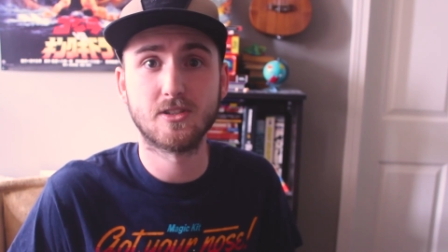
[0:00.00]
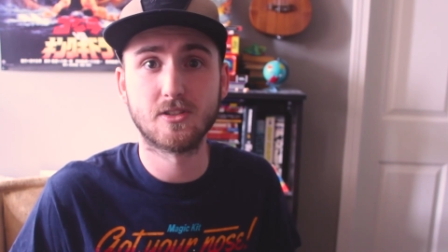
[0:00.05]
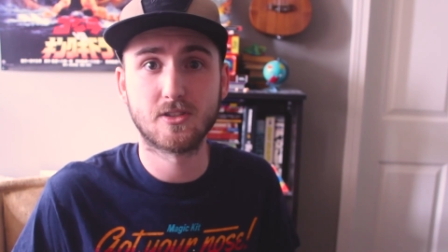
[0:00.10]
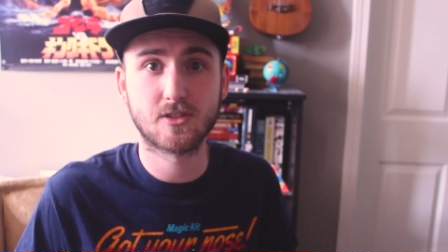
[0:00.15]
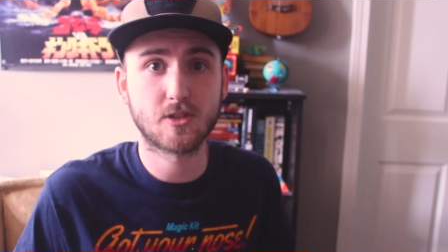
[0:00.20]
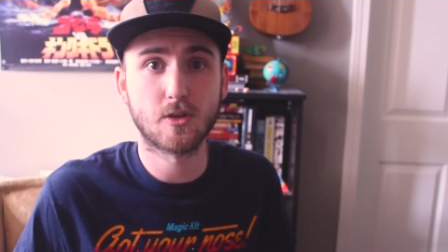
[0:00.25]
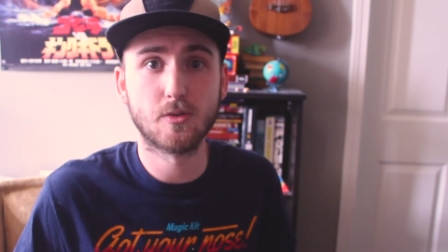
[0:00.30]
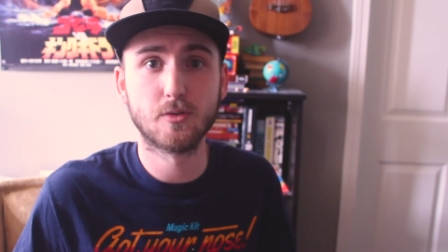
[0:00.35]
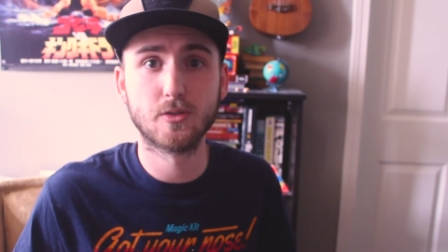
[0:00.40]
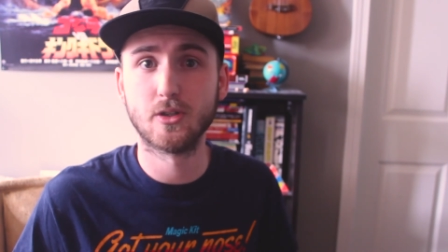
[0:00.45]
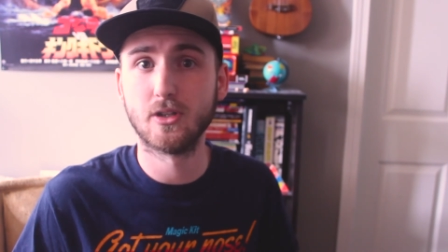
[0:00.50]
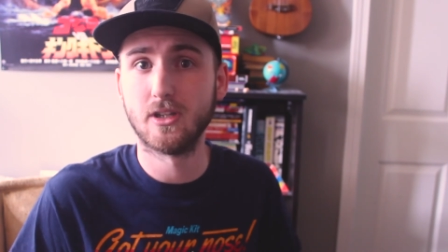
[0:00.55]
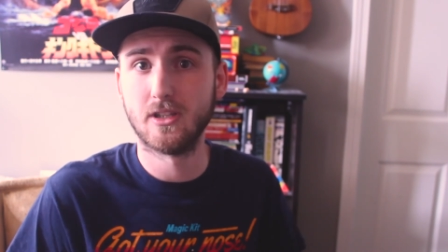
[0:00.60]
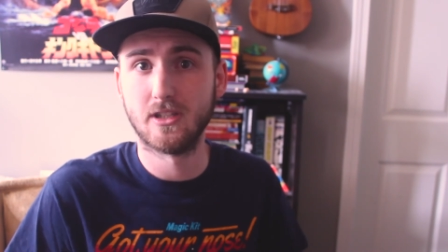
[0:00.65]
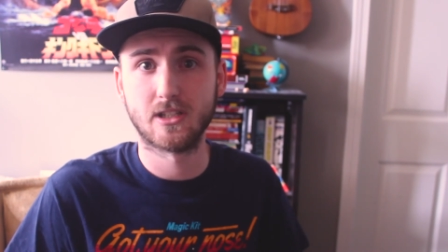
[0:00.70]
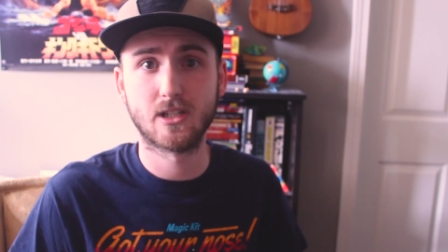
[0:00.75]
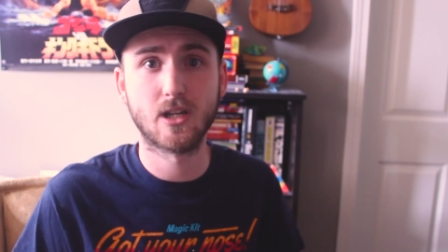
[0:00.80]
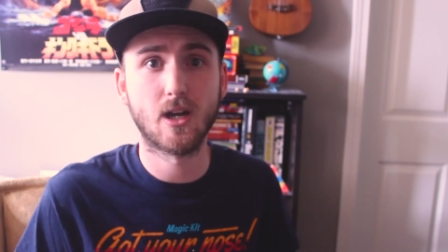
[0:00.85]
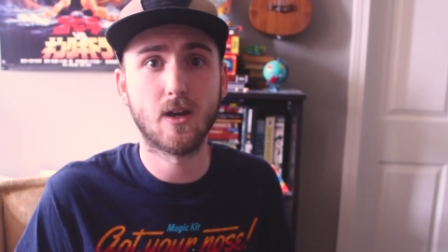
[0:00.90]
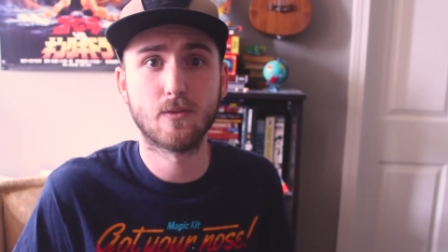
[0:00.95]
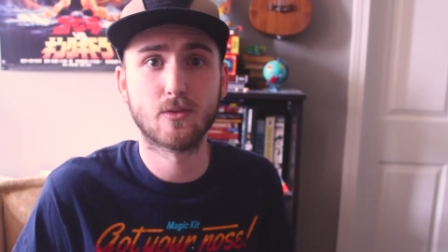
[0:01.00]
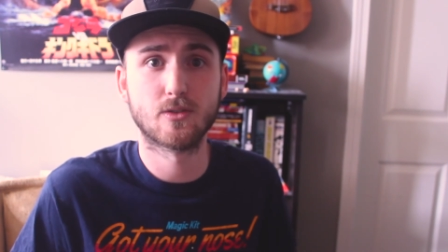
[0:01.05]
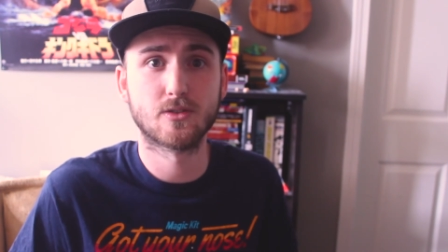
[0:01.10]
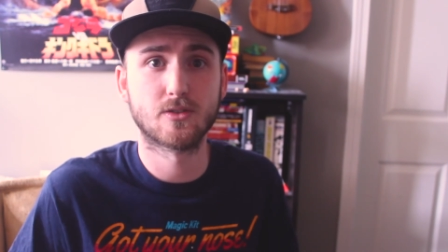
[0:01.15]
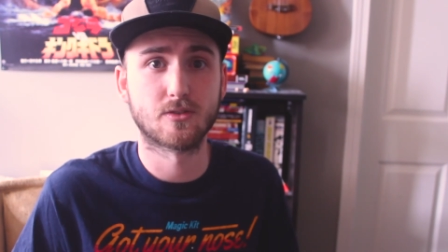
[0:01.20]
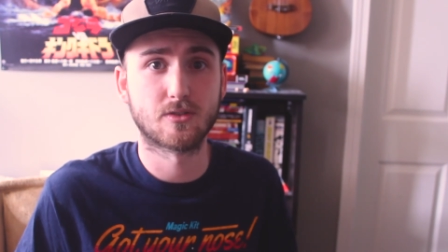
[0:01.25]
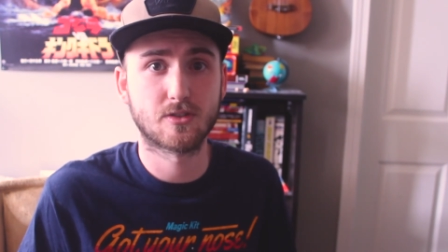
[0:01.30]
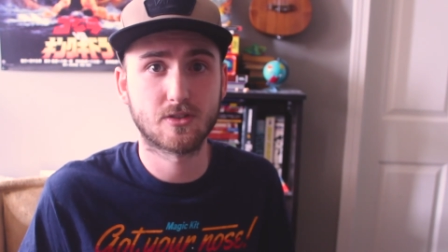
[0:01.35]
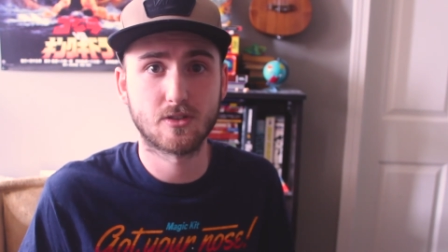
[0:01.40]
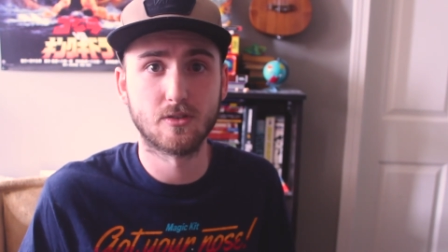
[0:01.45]
is so good and the
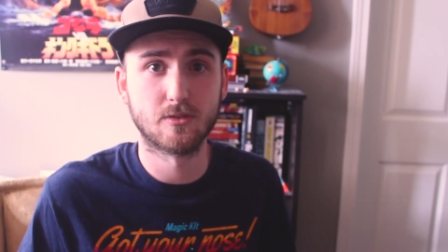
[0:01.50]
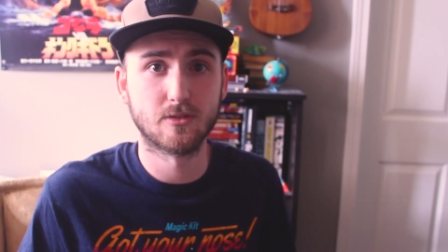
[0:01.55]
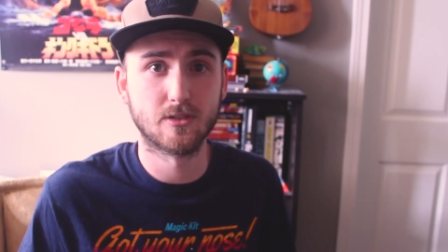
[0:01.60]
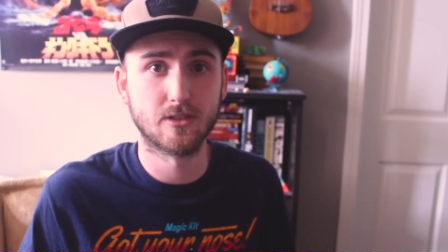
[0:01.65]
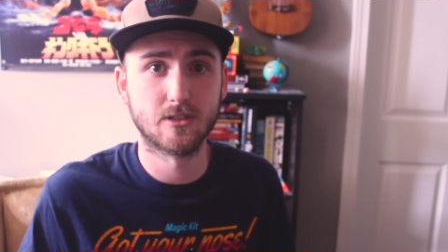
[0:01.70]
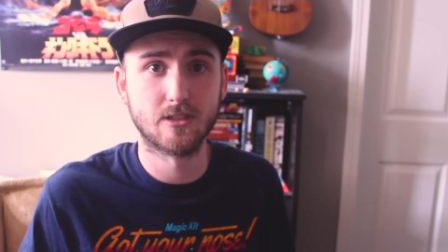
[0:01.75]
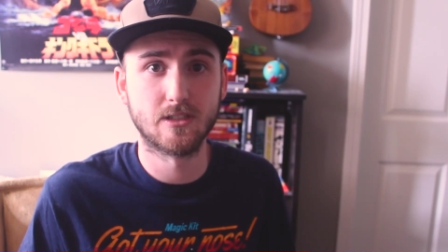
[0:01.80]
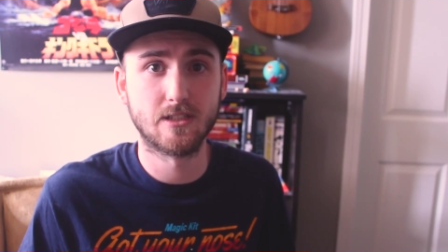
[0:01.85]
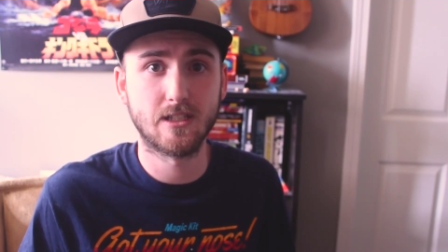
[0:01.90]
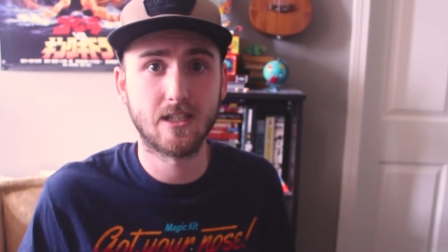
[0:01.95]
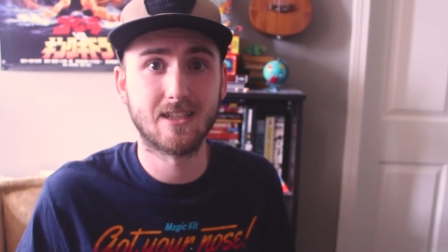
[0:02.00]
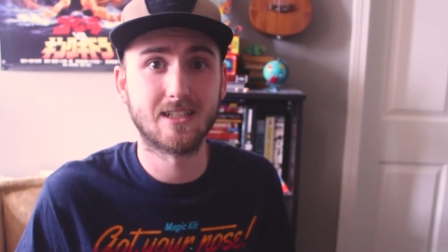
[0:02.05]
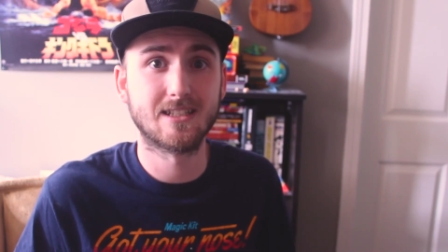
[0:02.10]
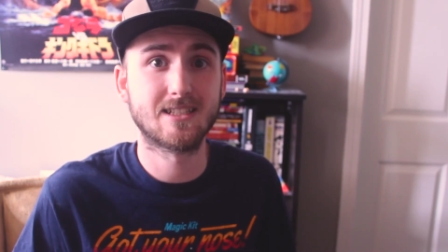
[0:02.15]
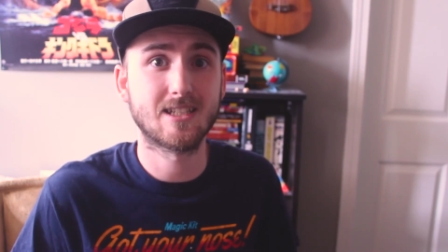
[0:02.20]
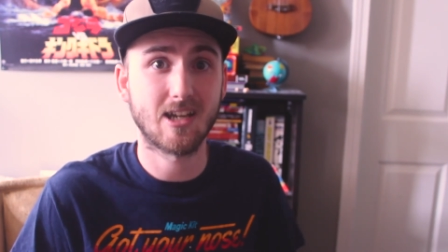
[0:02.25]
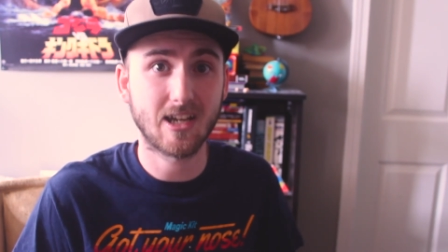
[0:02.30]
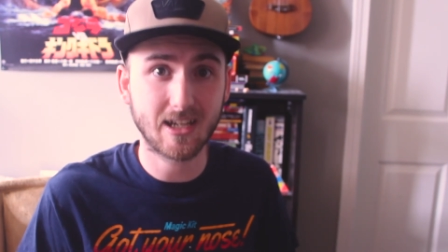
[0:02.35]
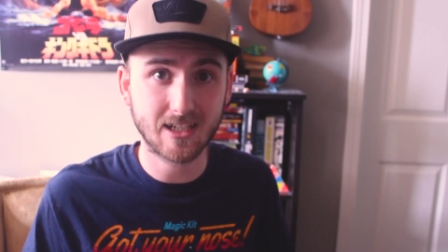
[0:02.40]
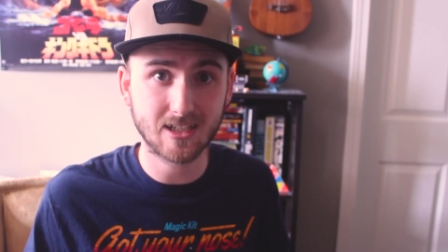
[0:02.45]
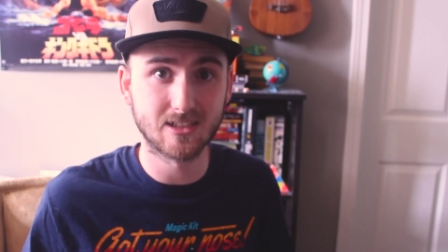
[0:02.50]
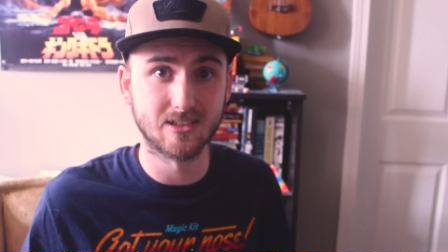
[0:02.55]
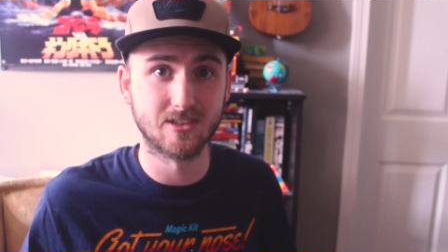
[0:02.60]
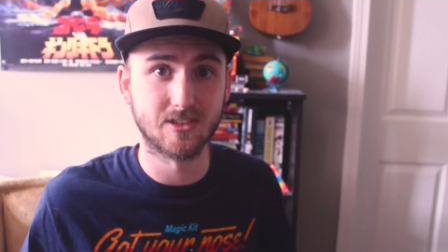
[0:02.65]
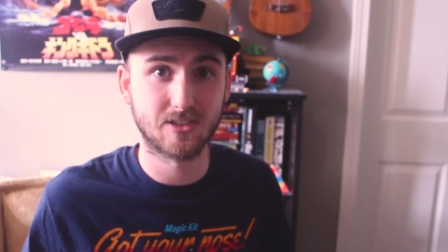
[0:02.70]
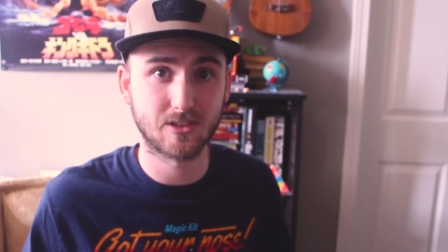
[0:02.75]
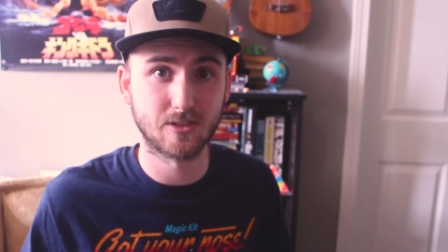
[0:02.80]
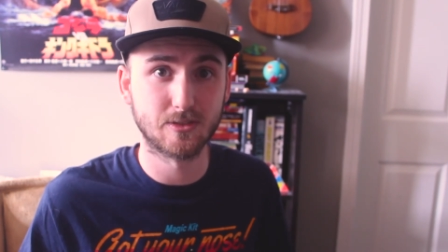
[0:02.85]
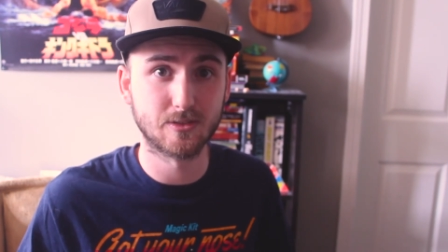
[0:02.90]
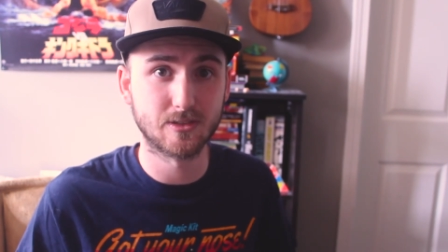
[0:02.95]
covers are so good and the title
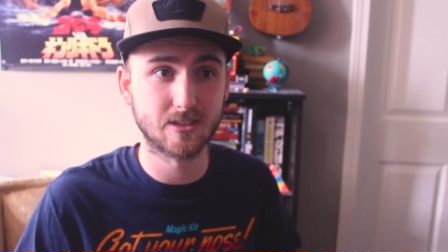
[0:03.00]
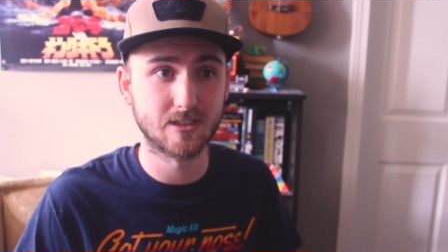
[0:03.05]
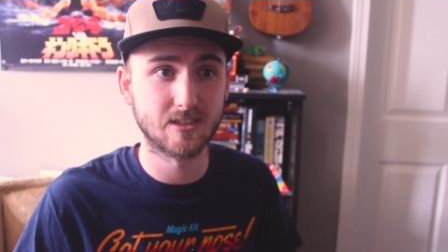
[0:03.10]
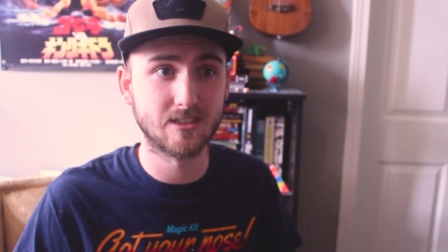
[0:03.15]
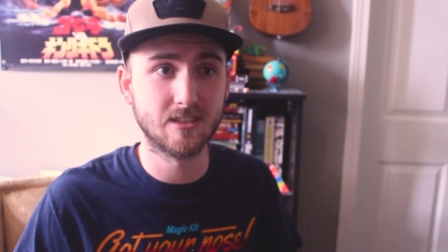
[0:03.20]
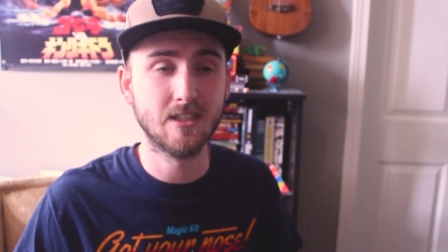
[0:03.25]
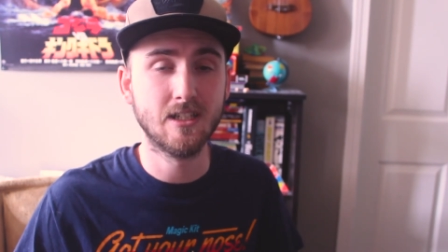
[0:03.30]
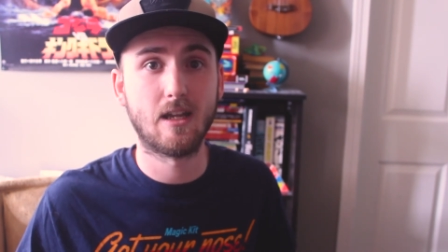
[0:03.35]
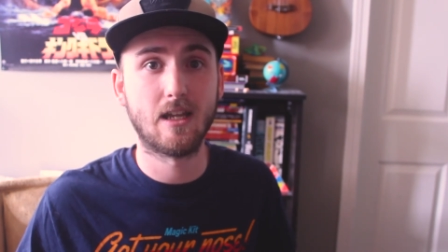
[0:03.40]
is so good.